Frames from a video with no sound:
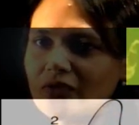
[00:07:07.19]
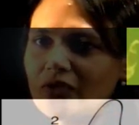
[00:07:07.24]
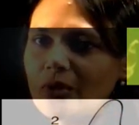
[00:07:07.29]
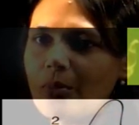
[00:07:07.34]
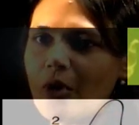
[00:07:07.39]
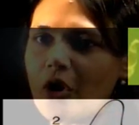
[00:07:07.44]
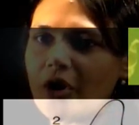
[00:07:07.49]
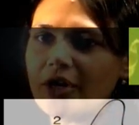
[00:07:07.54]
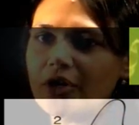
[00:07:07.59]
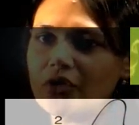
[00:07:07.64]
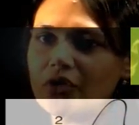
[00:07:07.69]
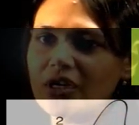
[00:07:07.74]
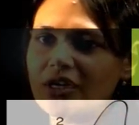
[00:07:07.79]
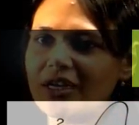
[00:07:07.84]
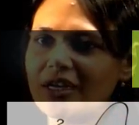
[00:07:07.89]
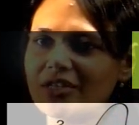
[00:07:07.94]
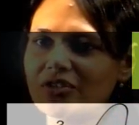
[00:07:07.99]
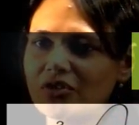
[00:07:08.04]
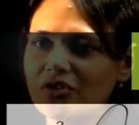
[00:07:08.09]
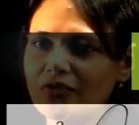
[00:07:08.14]
of the pocket to the
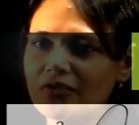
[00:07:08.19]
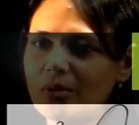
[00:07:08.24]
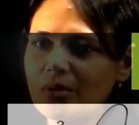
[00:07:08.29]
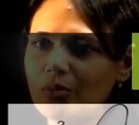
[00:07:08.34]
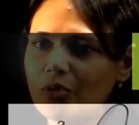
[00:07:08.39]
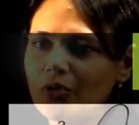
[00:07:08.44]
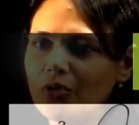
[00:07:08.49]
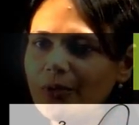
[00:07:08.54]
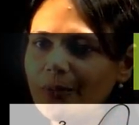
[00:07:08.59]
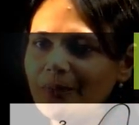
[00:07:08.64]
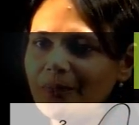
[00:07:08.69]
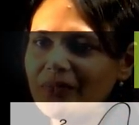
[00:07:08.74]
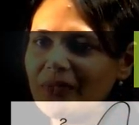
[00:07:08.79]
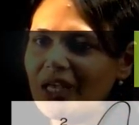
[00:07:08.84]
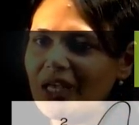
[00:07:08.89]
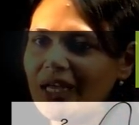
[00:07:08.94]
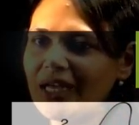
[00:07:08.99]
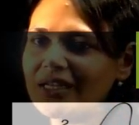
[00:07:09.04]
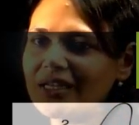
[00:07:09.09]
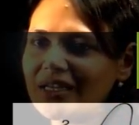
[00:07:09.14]
crest of the bone.
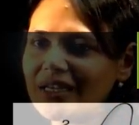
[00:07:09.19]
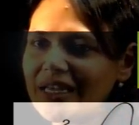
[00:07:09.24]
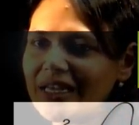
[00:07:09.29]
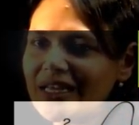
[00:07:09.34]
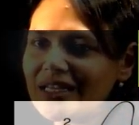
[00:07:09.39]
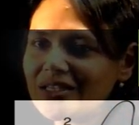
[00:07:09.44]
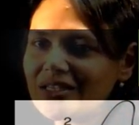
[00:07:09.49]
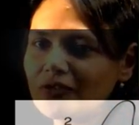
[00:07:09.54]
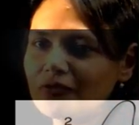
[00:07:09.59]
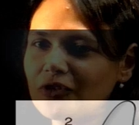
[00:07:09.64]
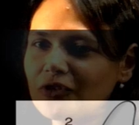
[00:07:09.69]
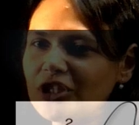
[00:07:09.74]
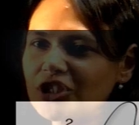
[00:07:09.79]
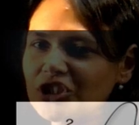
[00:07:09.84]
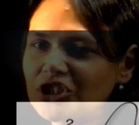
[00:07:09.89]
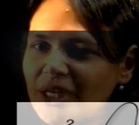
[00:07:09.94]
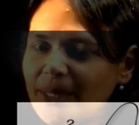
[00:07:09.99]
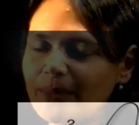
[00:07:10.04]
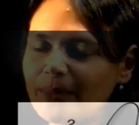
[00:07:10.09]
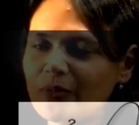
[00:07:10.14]
It creates a
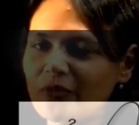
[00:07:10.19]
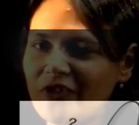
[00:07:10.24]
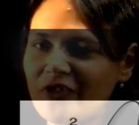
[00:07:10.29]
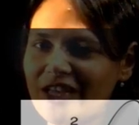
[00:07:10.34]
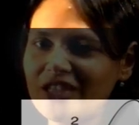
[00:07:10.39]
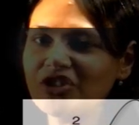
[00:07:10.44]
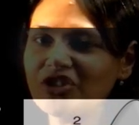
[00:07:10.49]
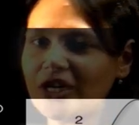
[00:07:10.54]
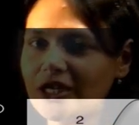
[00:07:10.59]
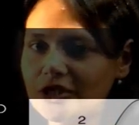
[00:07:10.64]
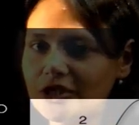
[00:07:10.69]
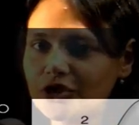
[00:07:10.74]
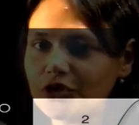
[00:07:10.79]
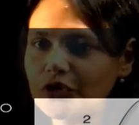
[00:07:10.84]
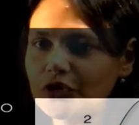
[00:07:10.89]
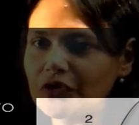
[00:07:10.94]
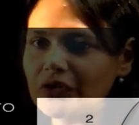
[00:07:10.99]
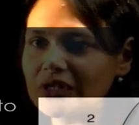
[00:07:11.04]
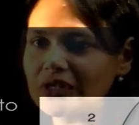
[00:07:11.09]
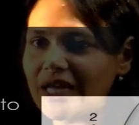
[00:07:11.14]
V-shaped wedge, I'll
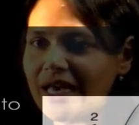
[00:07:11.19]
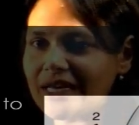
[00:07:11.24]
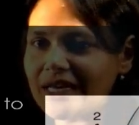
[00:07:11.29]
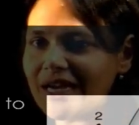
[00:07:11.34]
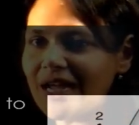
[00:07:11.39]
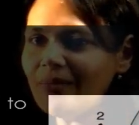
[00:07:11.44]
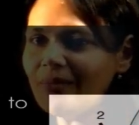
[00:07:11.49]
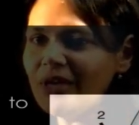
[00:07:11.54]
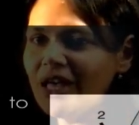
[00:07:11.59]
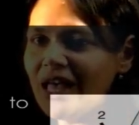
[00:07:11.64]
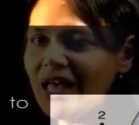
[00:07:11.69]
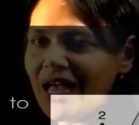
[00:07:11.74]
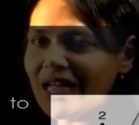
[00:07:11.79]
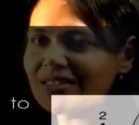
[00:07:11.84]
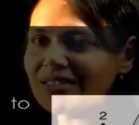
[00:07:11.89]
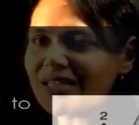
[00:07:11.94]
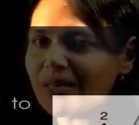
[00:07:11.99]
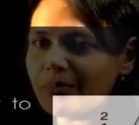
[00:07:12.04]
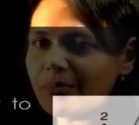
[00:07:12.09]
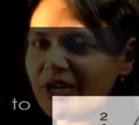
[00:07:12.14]
show you in the diagram,
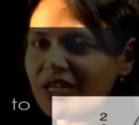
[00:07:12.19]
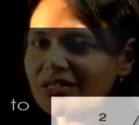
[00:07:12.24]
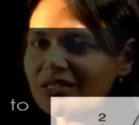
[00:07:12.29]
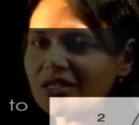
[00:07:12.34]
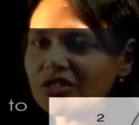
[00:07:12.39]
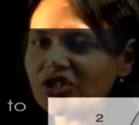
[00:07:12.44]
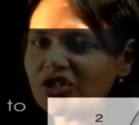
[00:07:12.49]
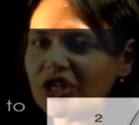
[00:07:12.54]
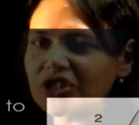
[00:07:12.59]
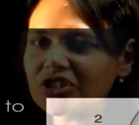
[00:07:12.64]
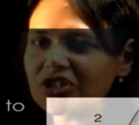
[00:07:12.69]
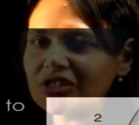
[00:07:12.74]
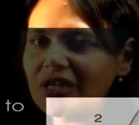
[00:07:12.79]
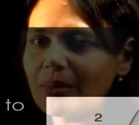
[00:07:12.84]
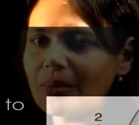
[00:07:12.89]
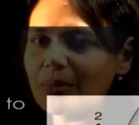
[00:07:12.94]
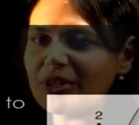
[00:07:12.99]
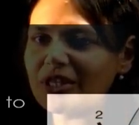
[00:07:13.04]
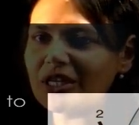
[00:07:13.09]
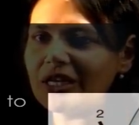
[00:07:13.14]
and separates the
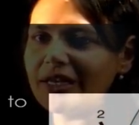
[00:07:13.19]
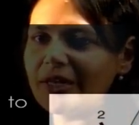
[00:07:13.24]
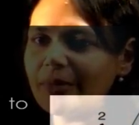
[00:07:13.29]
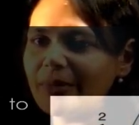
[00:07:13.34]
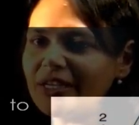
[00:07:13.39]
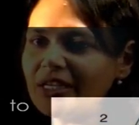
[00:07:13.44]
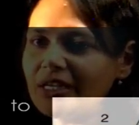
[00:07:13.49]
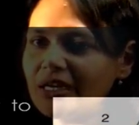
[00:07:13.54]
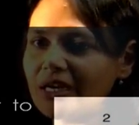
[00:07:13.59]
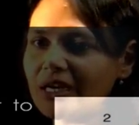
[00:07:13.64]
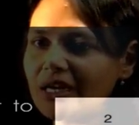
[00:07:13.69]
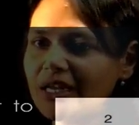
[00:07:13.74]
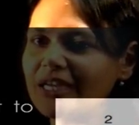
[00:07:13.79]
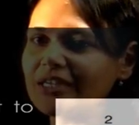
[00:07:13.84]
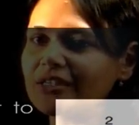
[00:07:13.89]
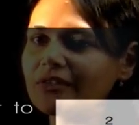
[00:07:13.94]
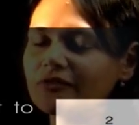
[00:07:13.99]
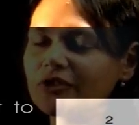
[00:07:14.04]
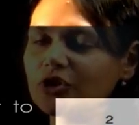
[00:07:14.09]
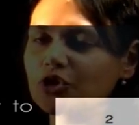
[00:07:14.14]
junctional epithelium and
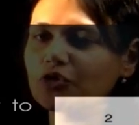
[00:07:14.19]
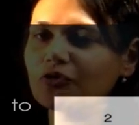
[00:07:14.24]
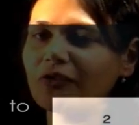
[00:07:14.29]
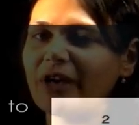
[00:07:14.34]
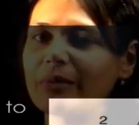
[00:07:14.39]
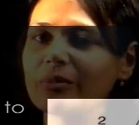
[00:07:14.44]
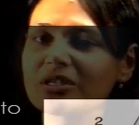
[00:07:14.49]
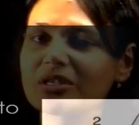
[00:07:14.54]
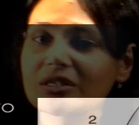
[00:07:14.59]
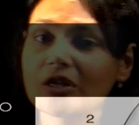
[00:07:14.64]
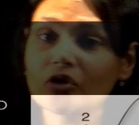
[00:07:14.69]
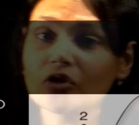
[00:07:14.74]
connective tissue fibers.